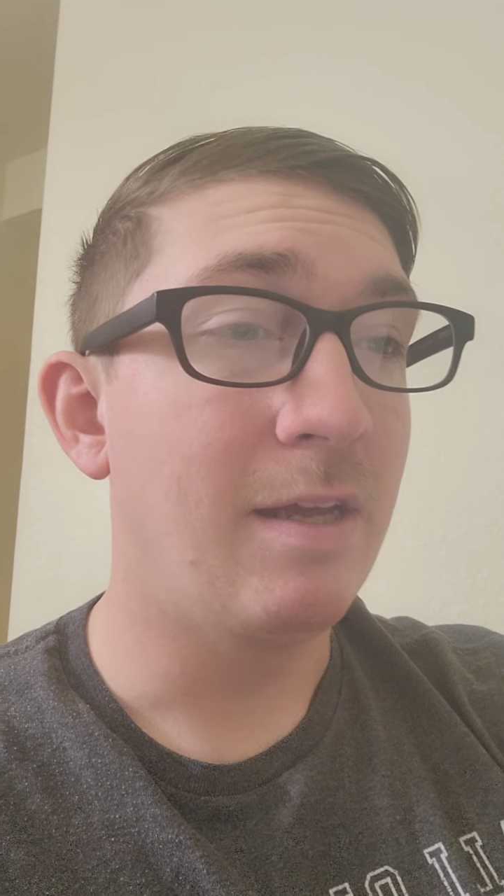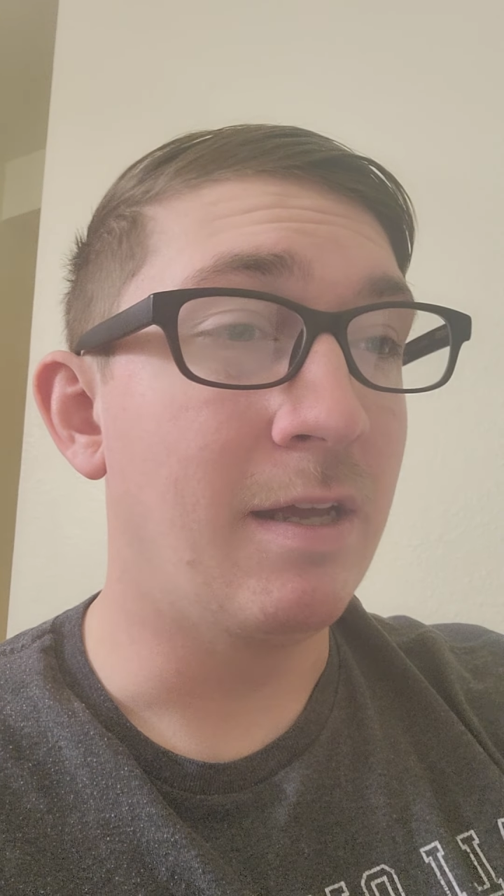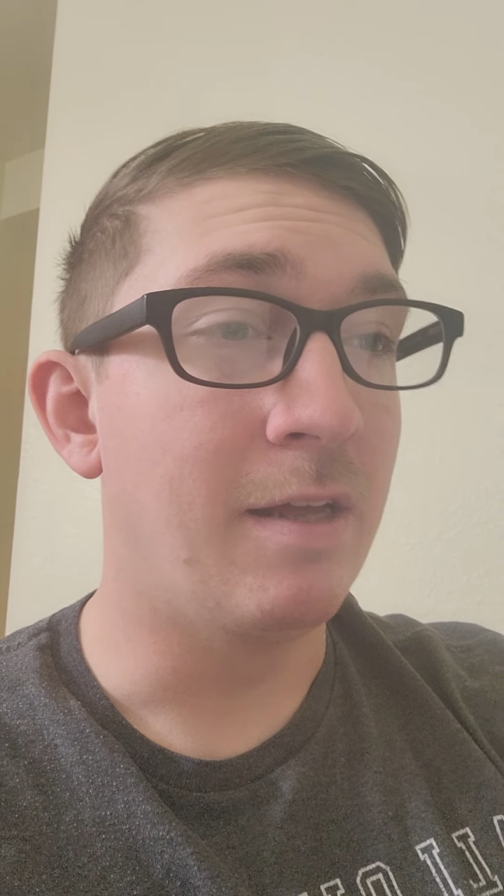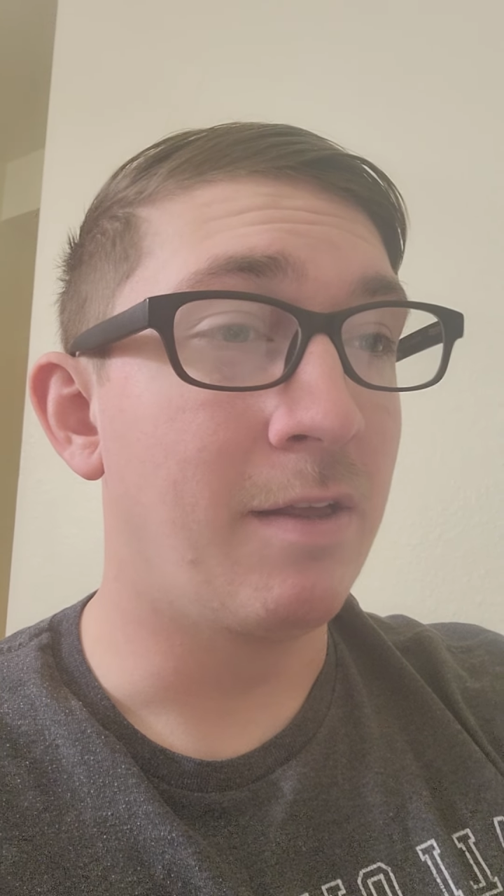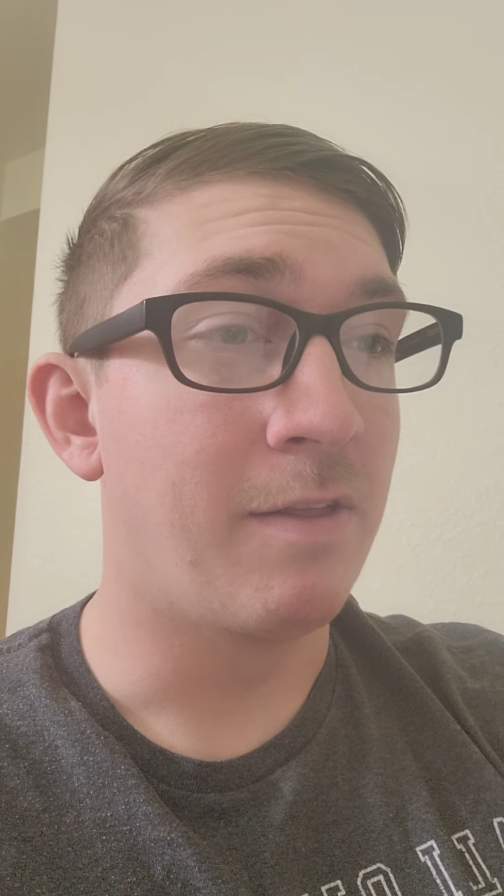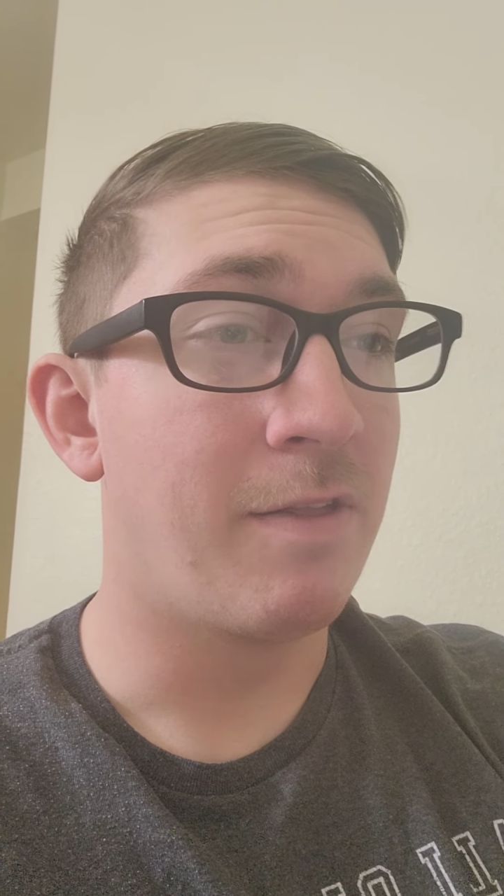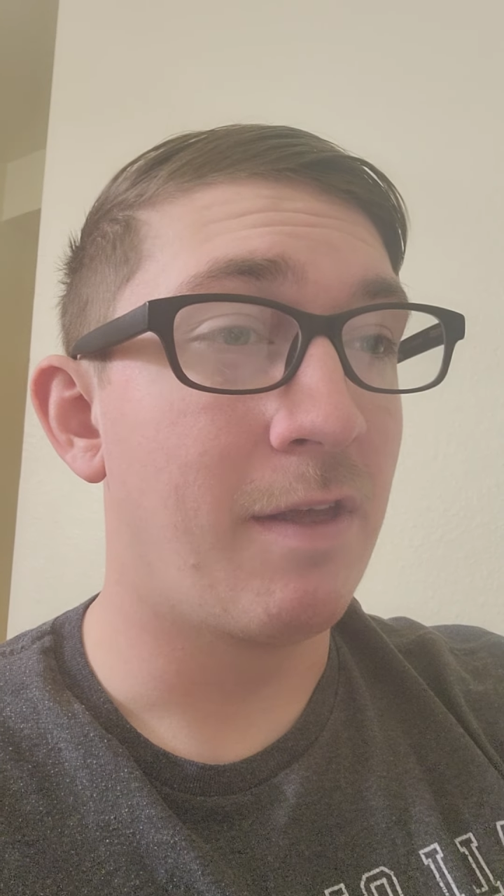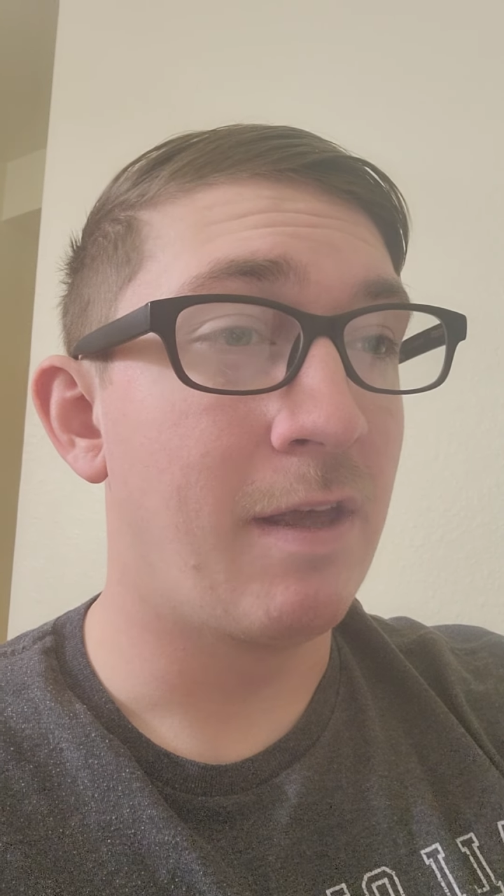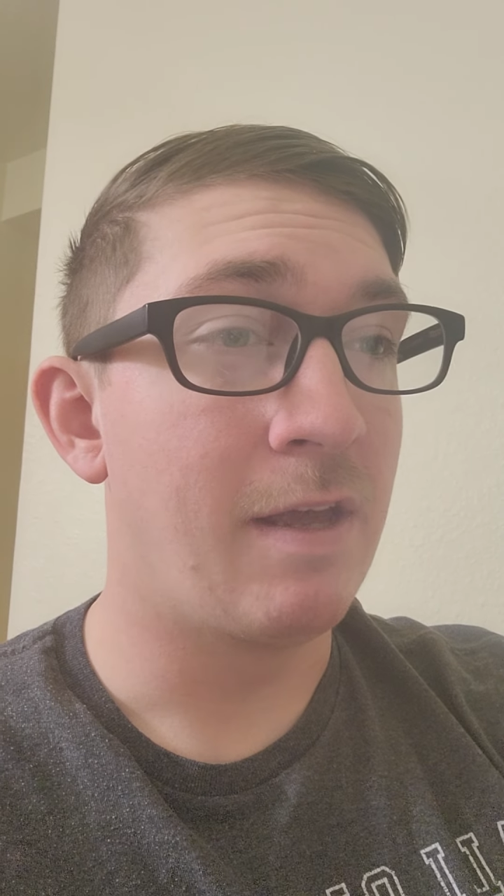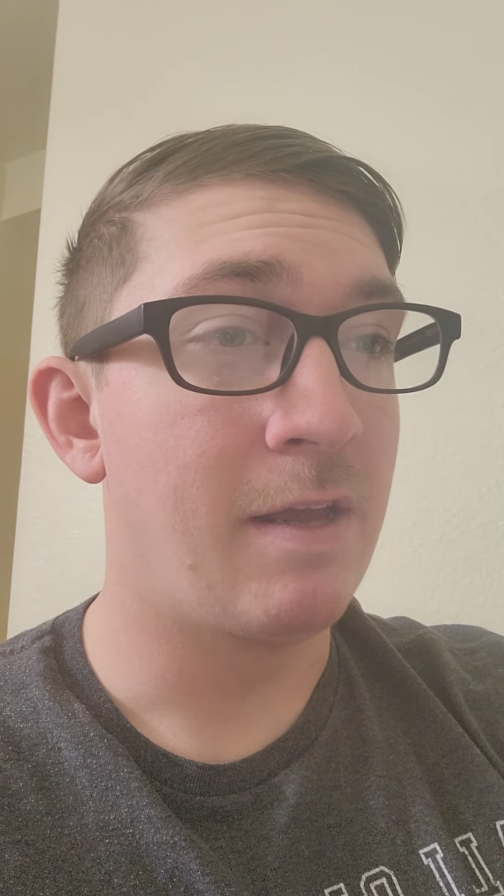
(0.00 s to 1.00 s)
is
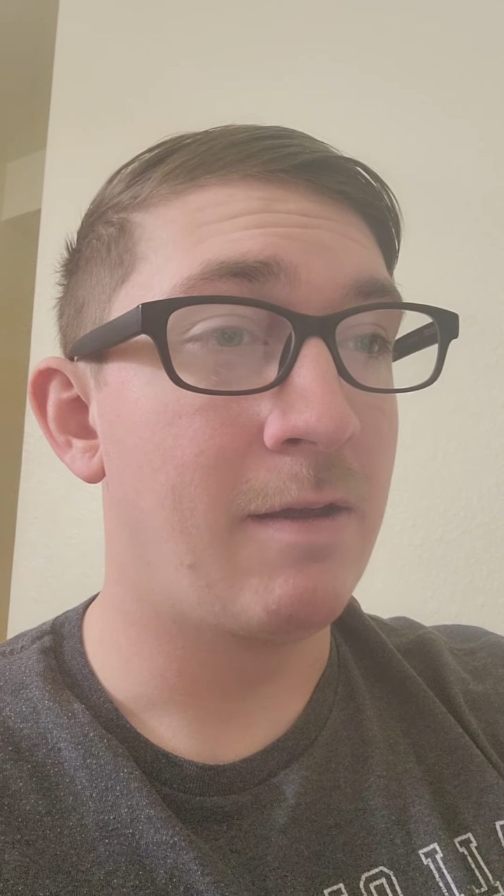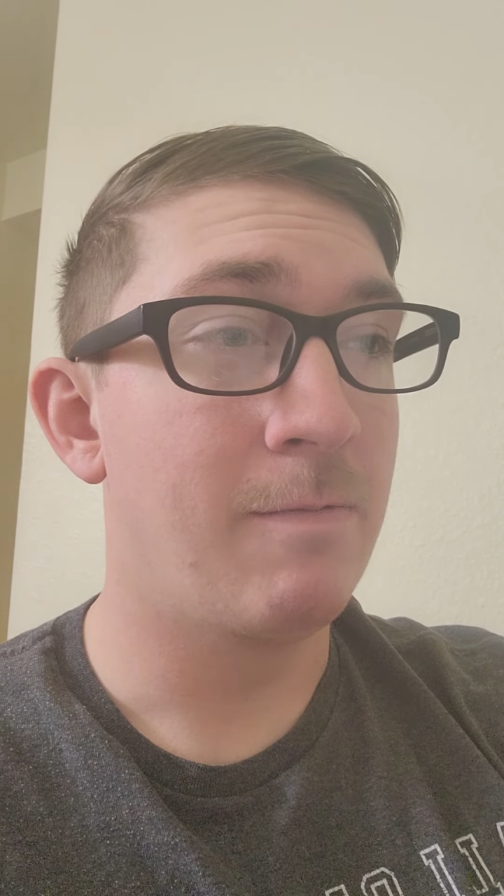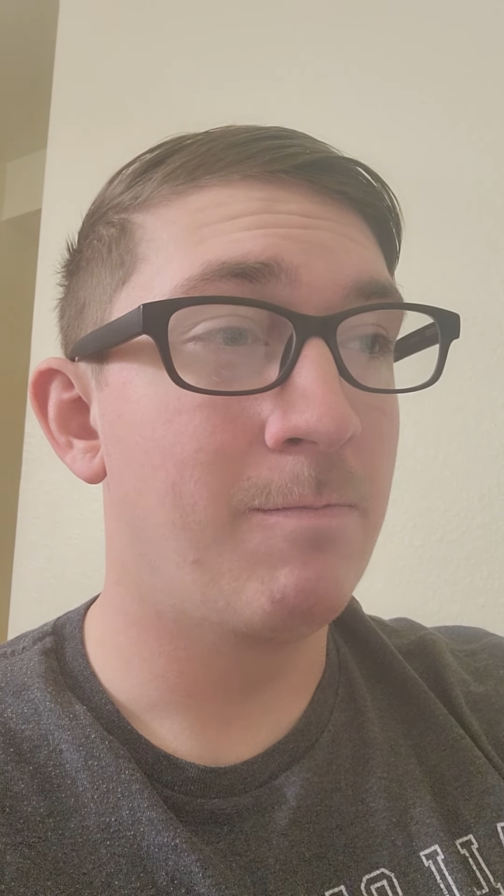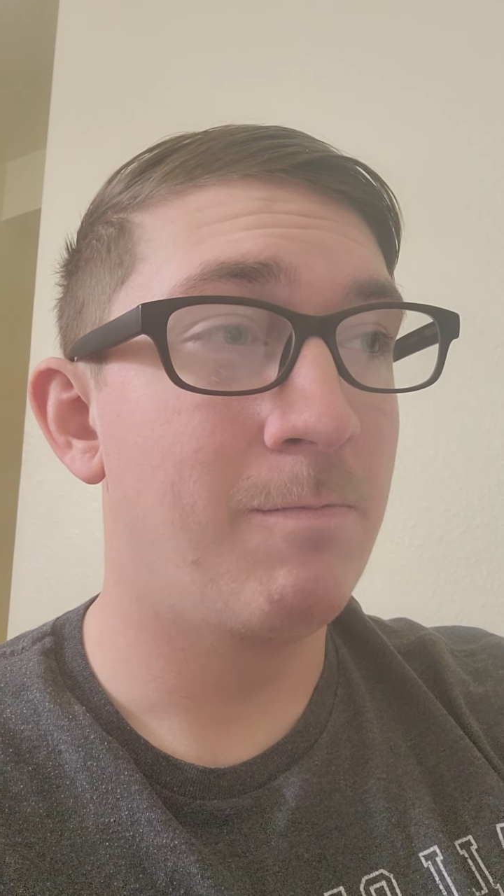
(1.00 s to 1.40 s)
a